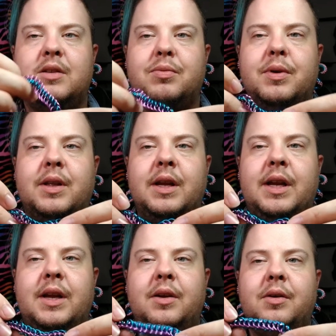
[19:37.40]
It's
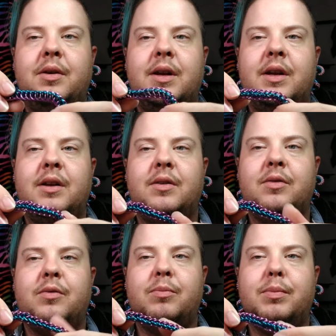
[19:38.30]
really cute. It
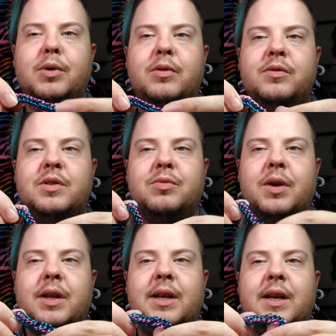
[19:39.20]
moves
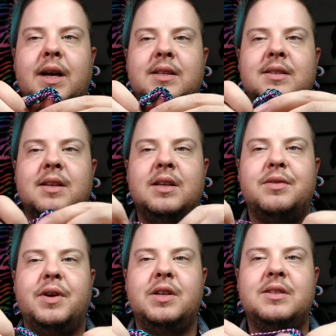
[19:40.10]
really nicely.
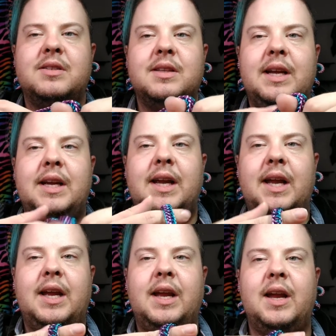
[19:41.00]
It's very
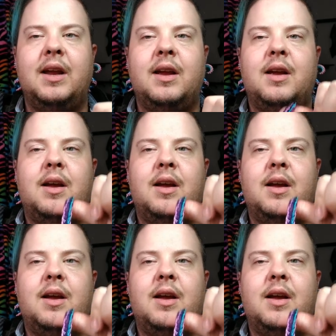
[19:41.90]
slinky.